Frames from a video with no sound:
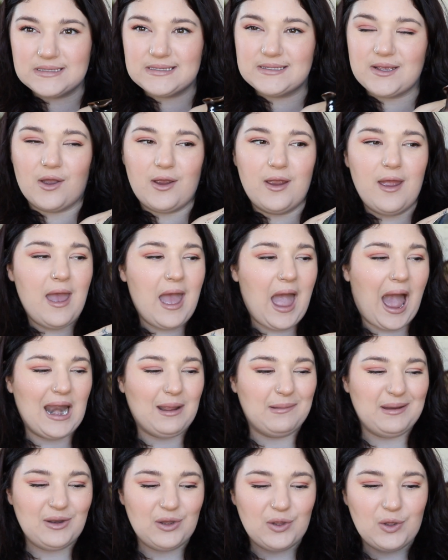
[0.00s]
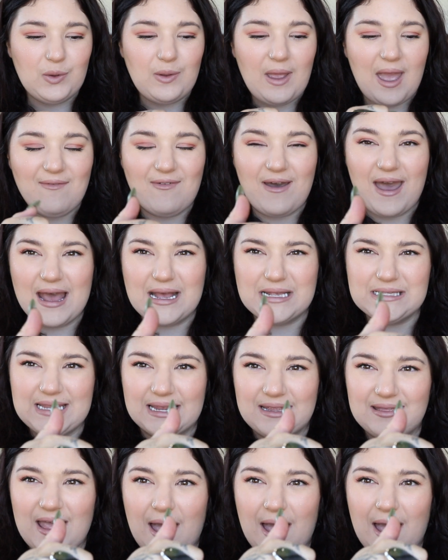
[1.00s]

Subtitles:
So I mean, whoever has like